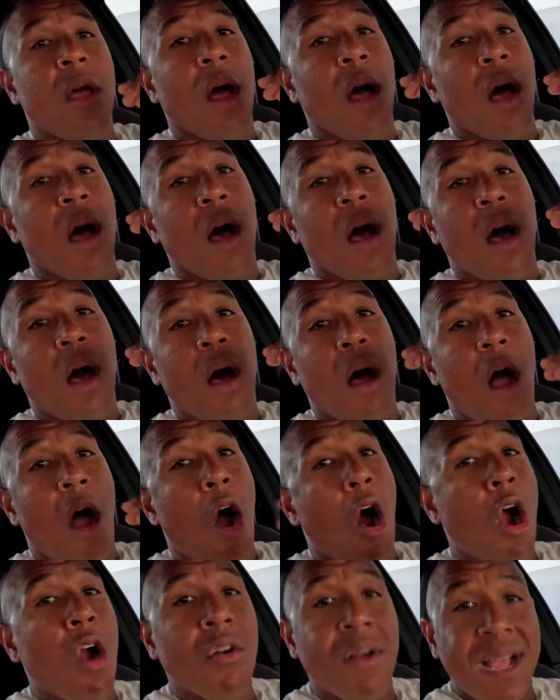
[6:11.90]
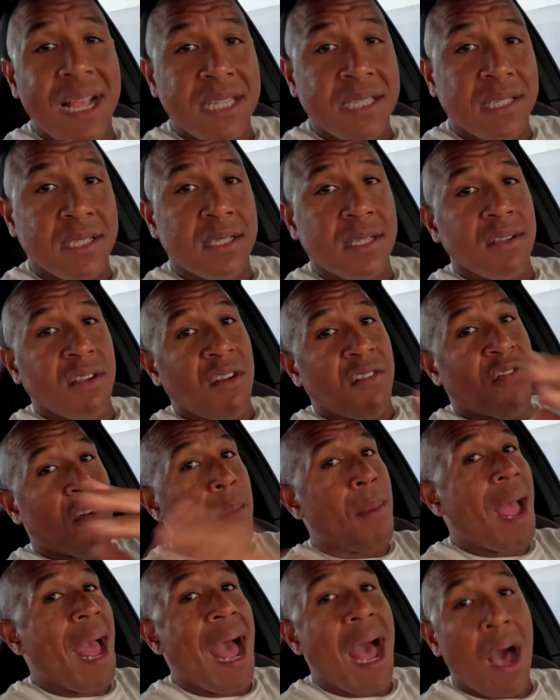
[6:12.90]
Uh, RS
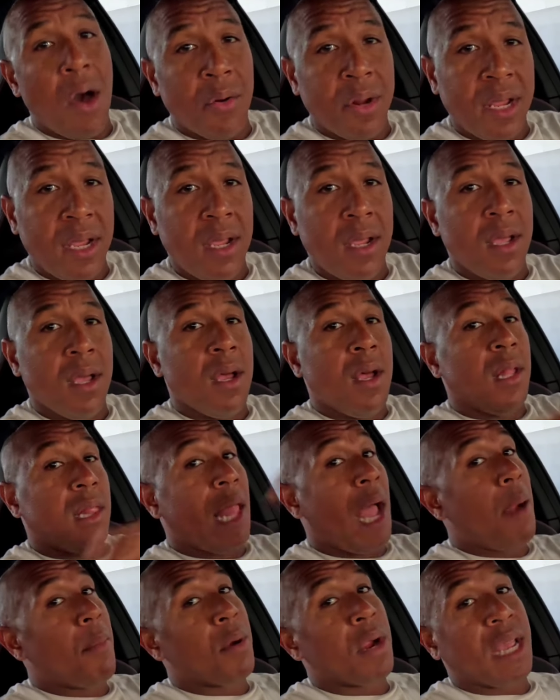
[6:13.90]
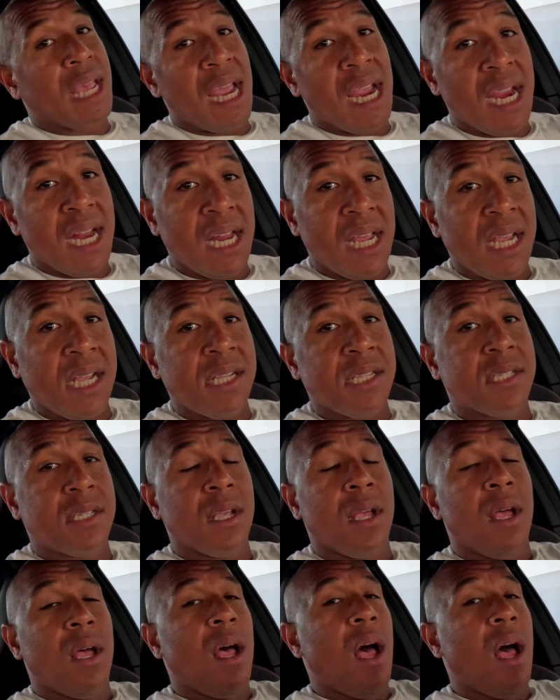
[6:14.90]
from Audi, Lamborghinis,